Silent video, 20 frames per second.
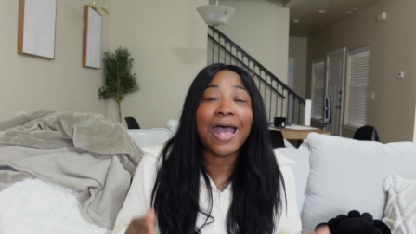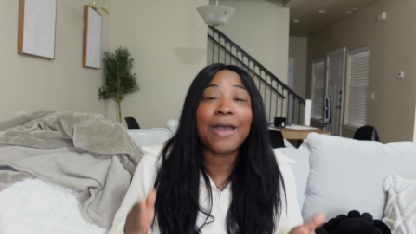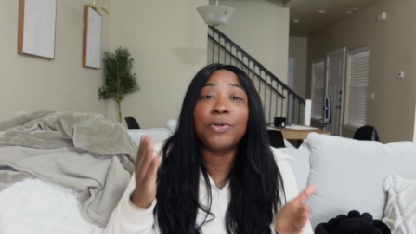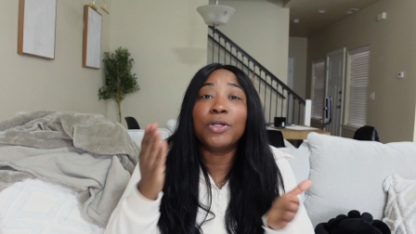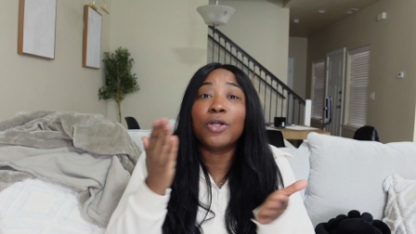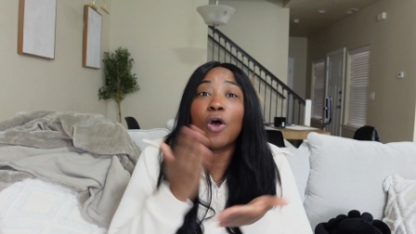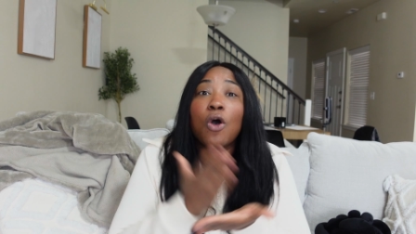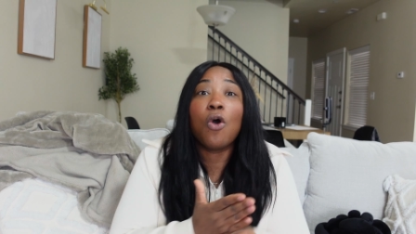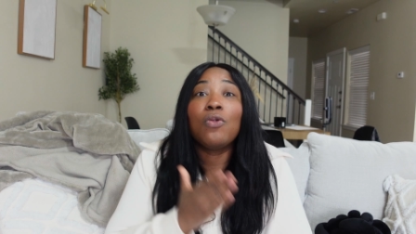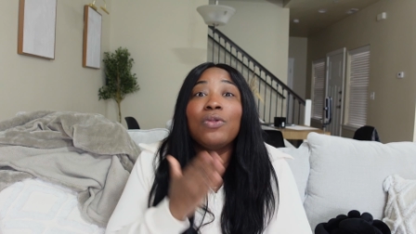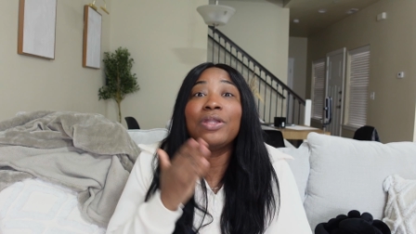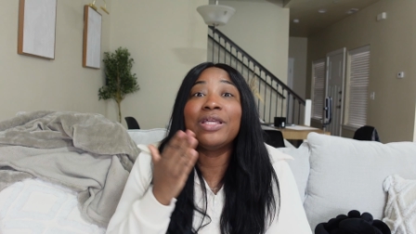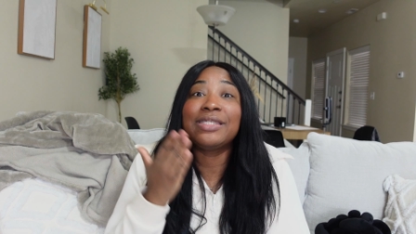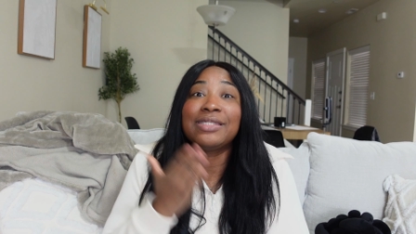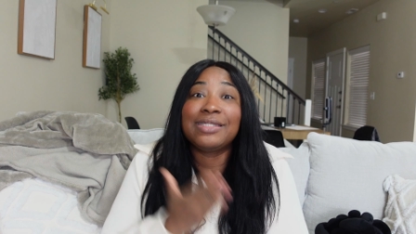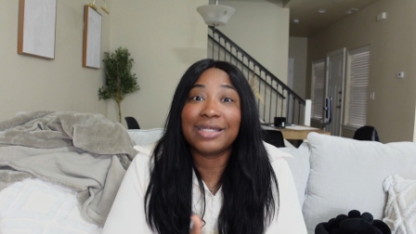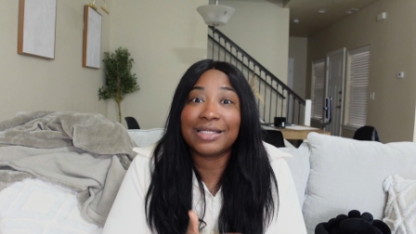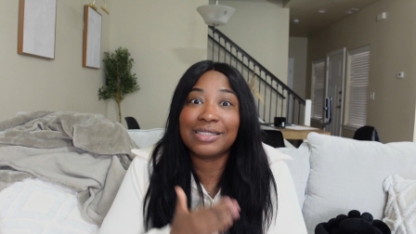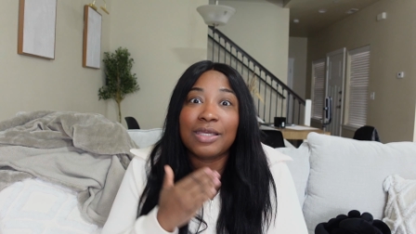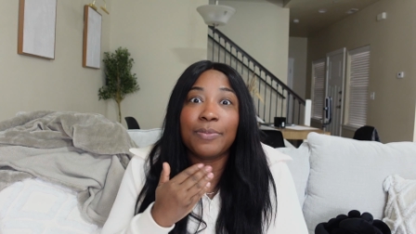I would only
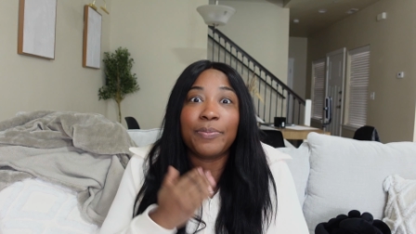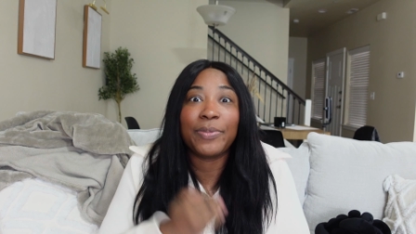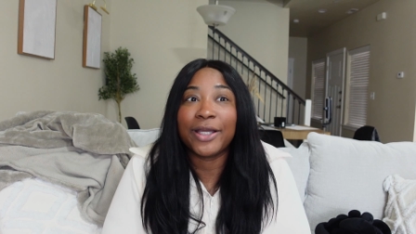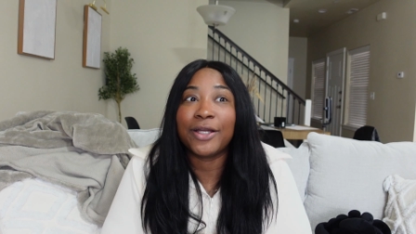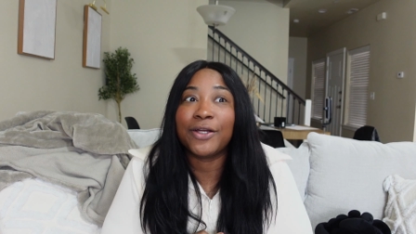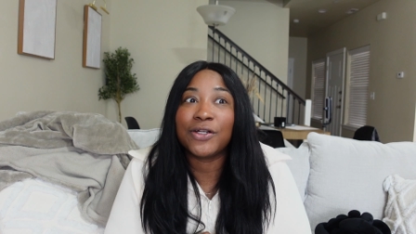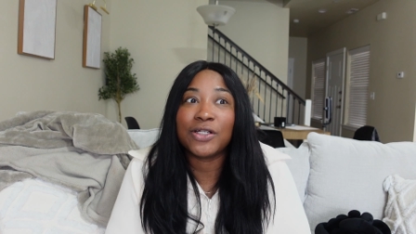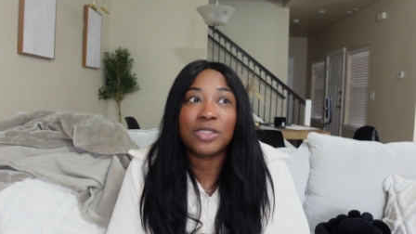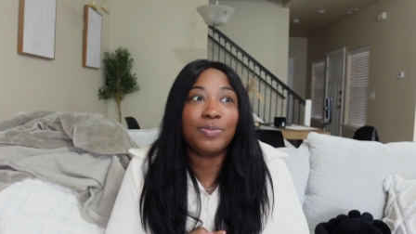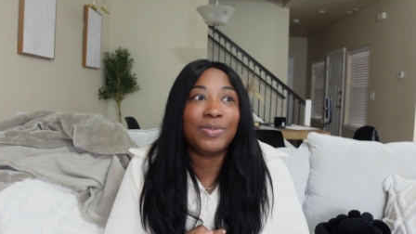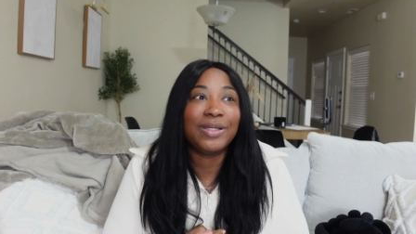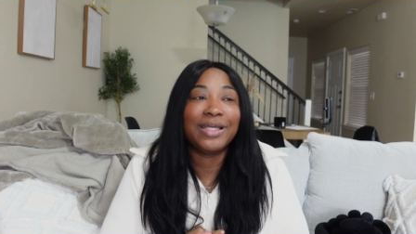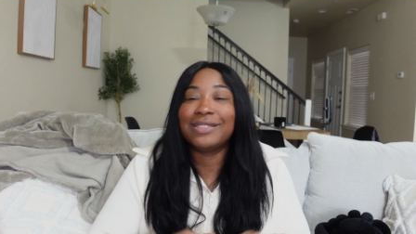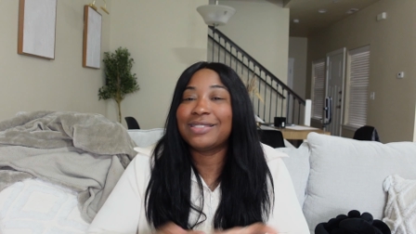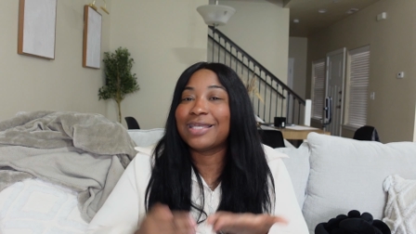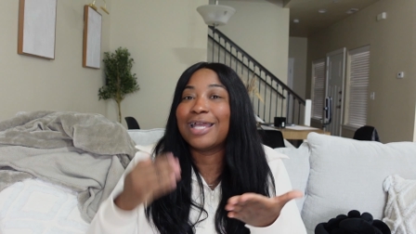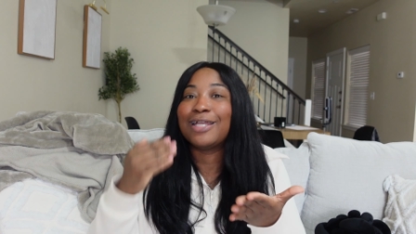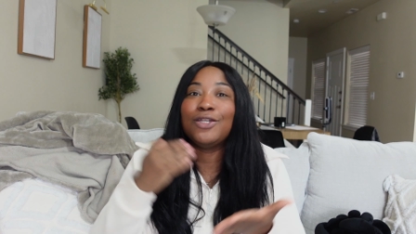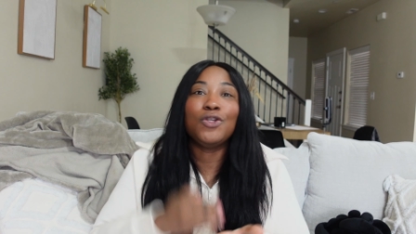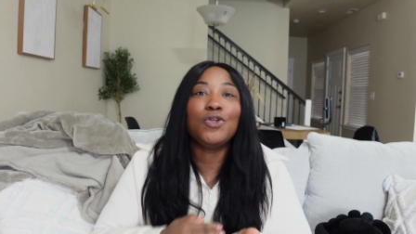stick to berries
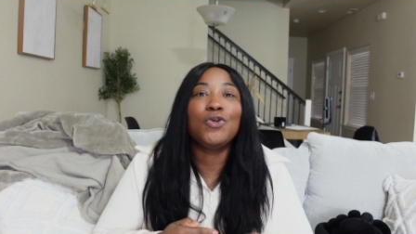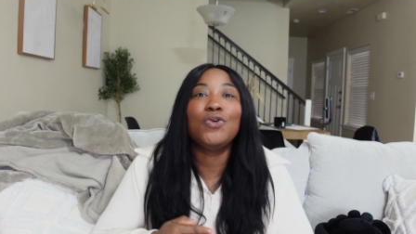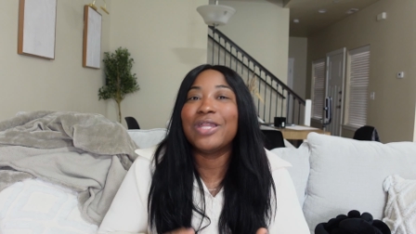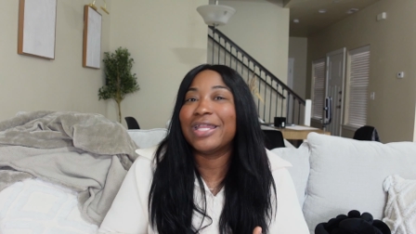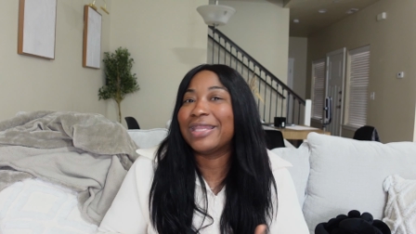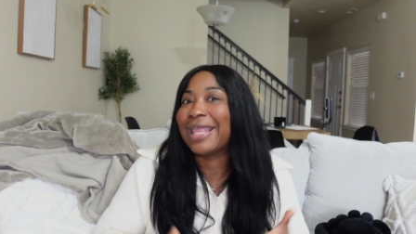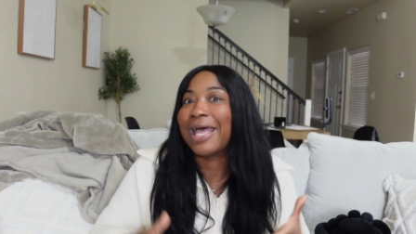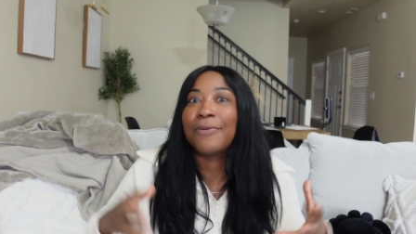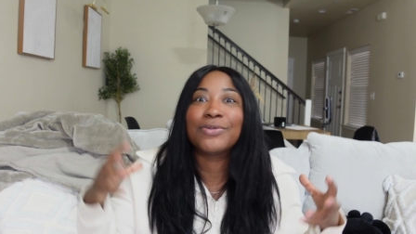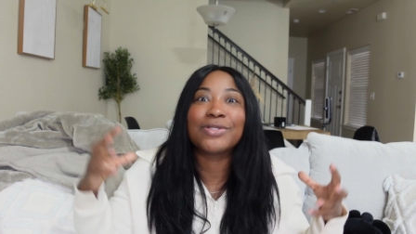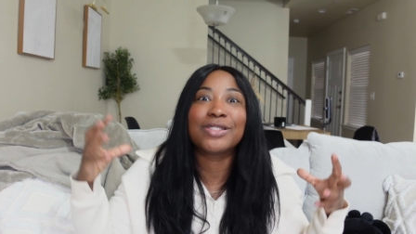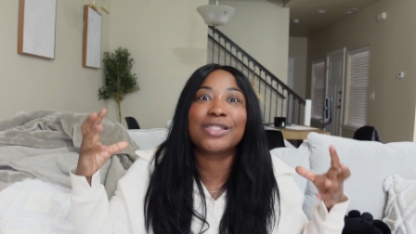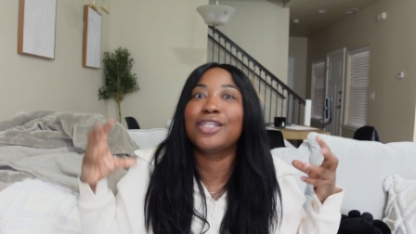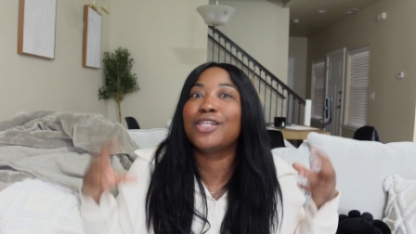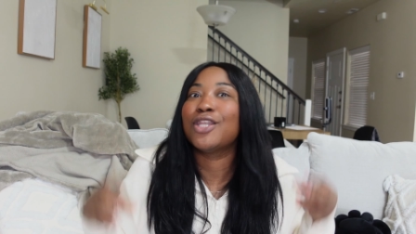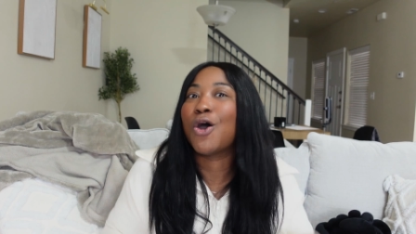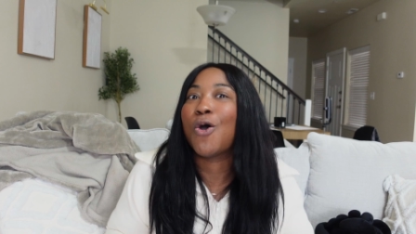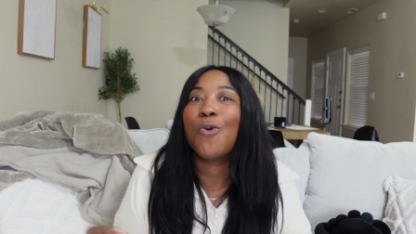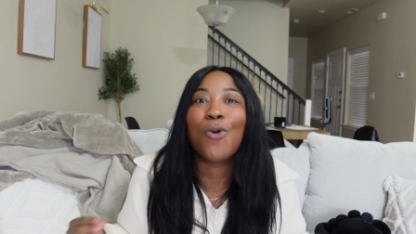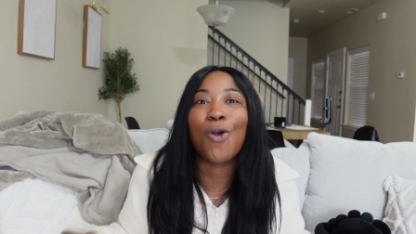because I knew that that was
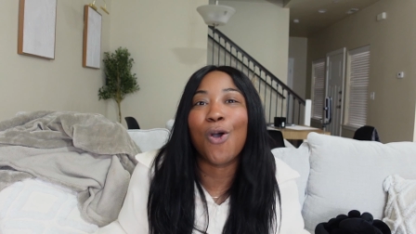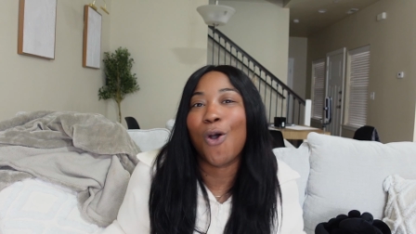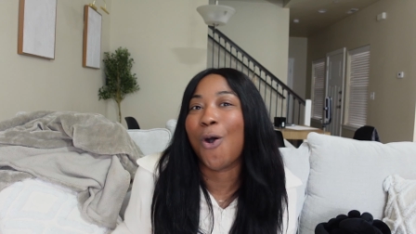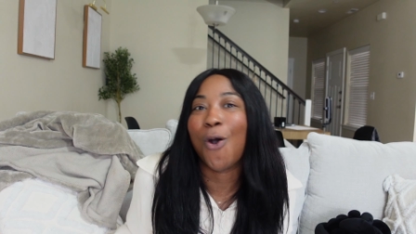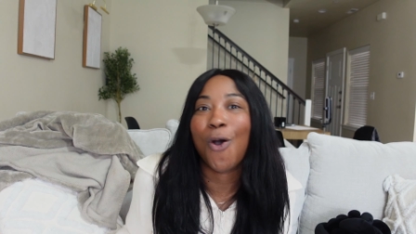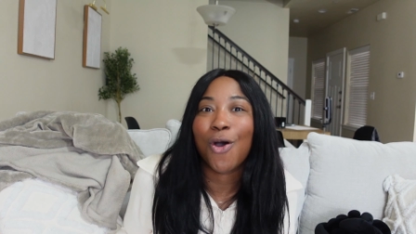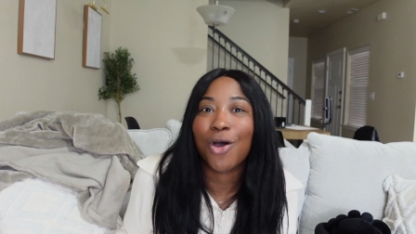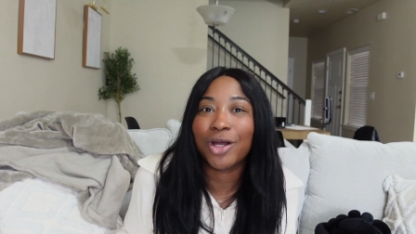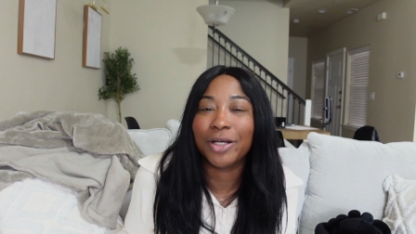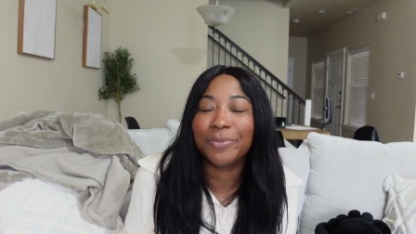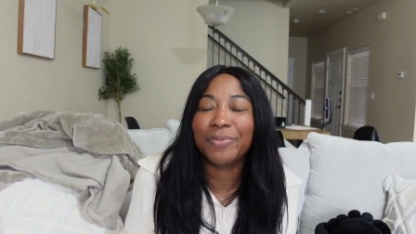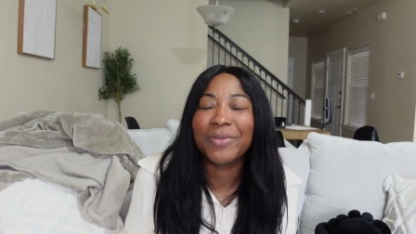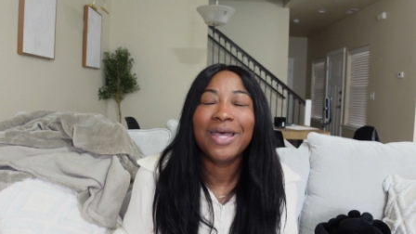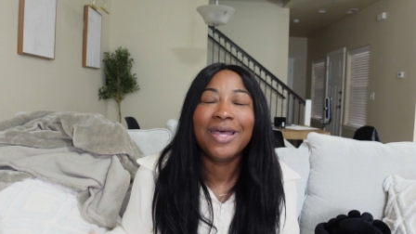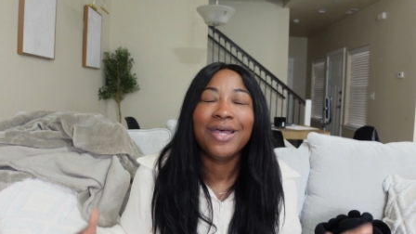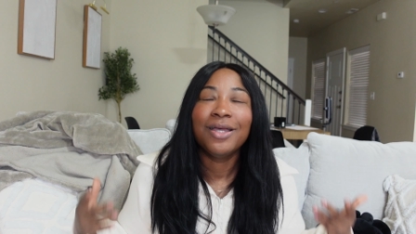low carb